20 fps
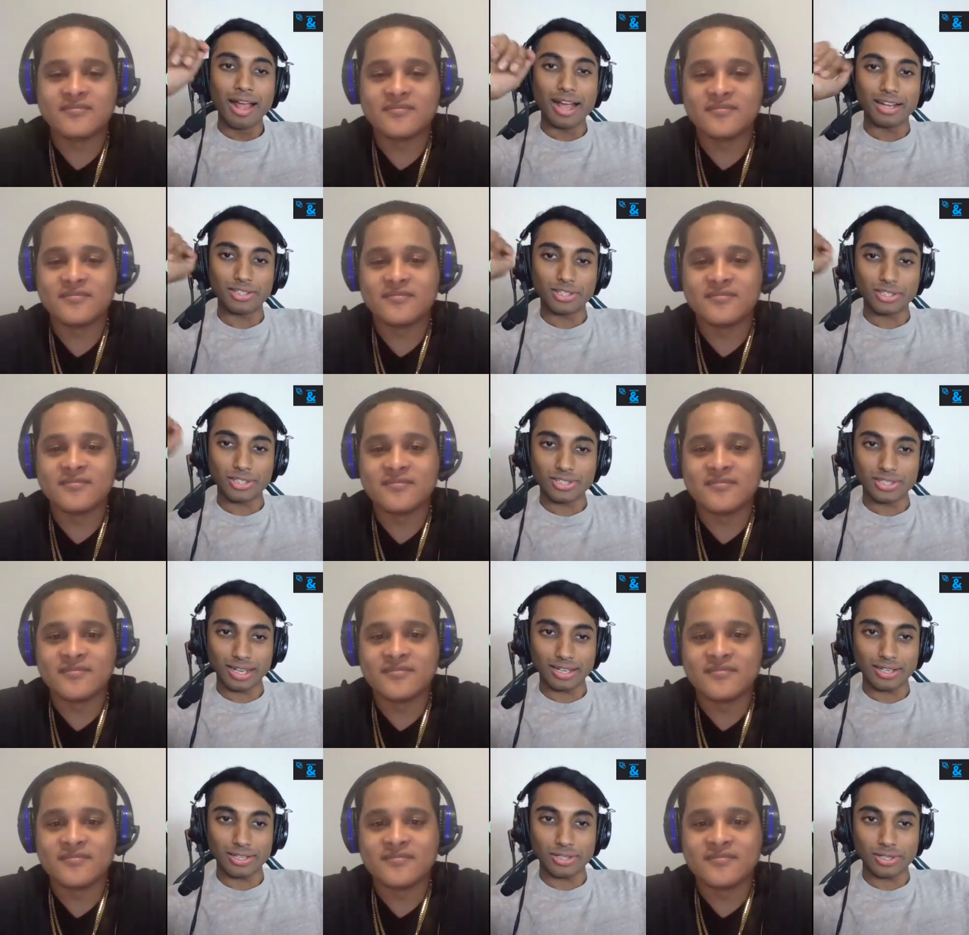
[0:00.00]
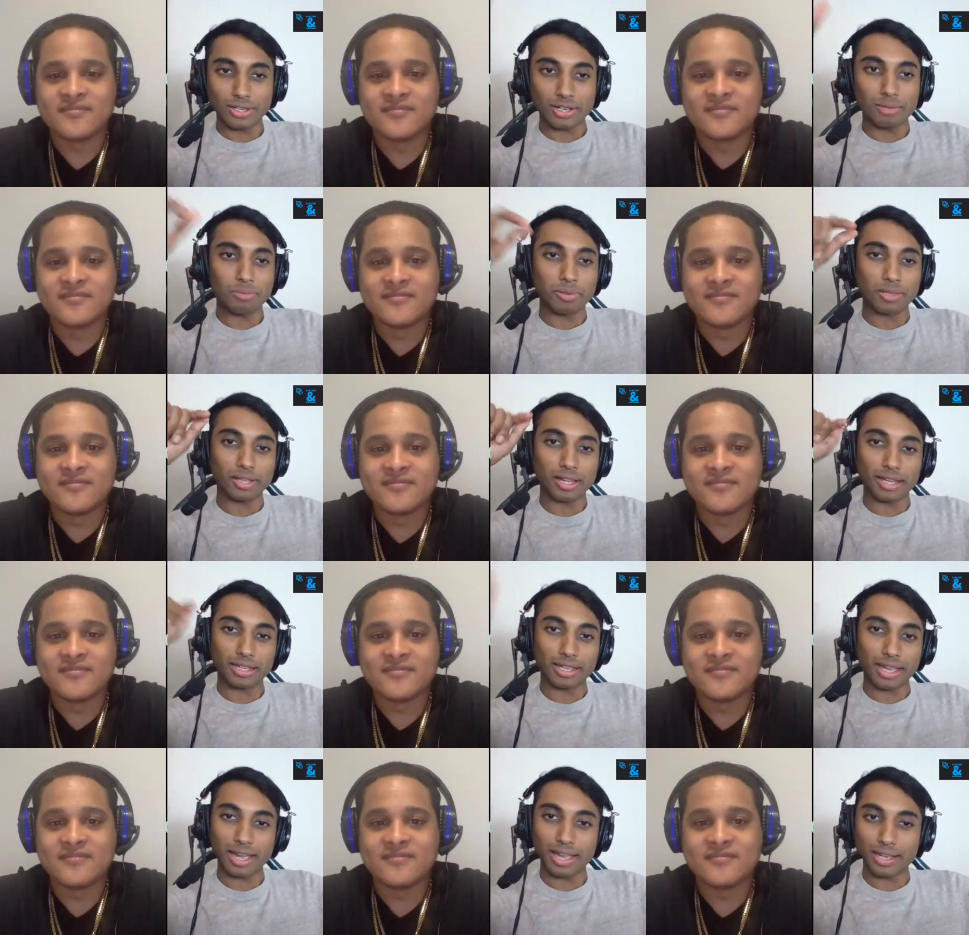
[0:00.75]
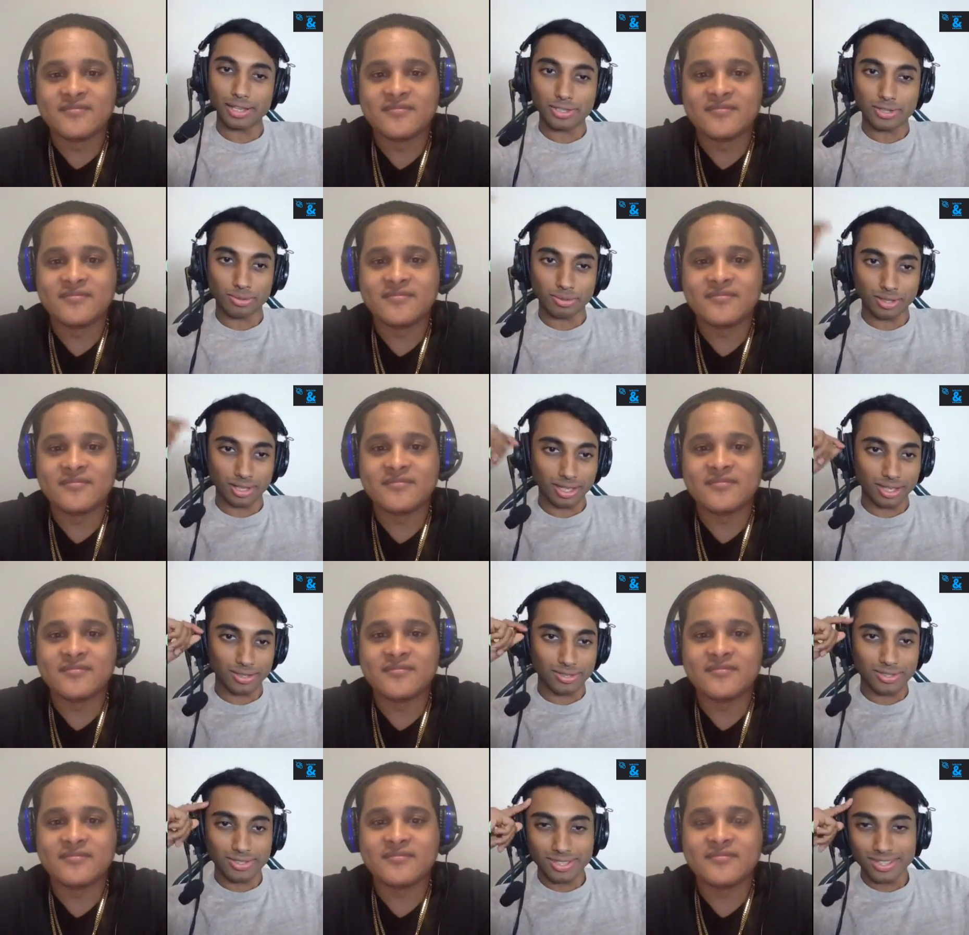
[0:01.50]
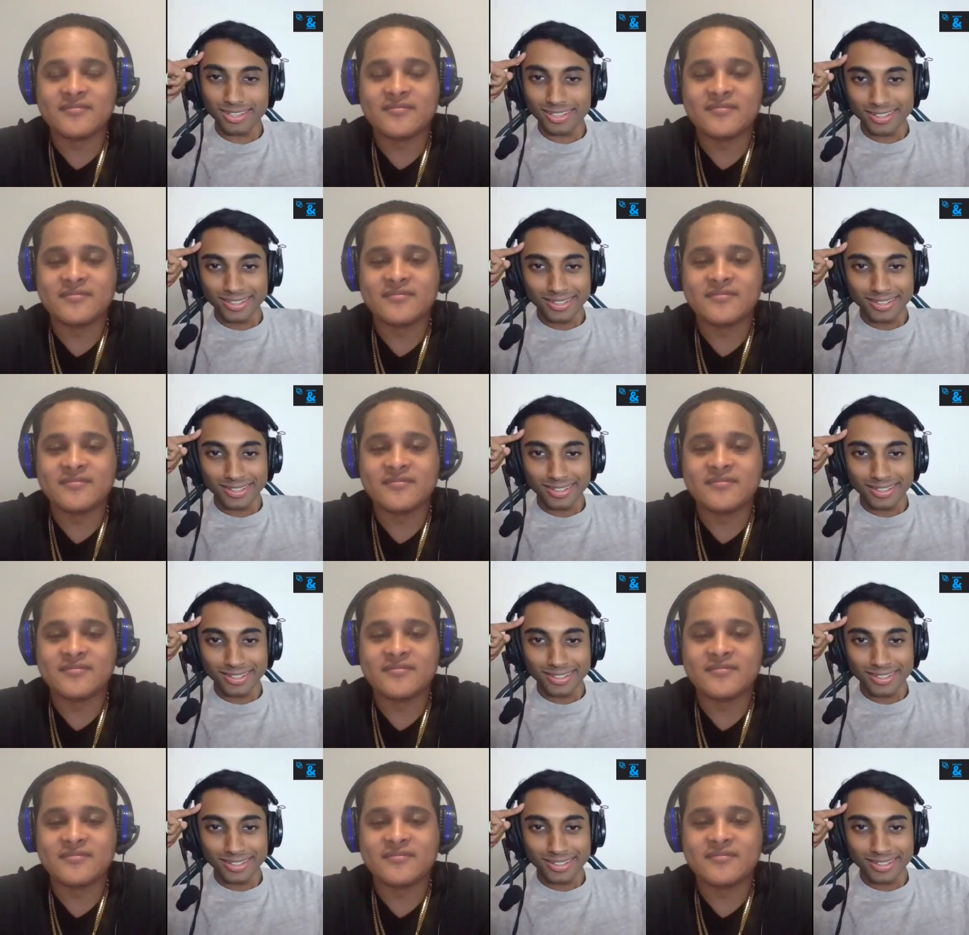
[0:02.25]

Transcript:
Speaker 1: and just send it to her and be like, hey, it's released.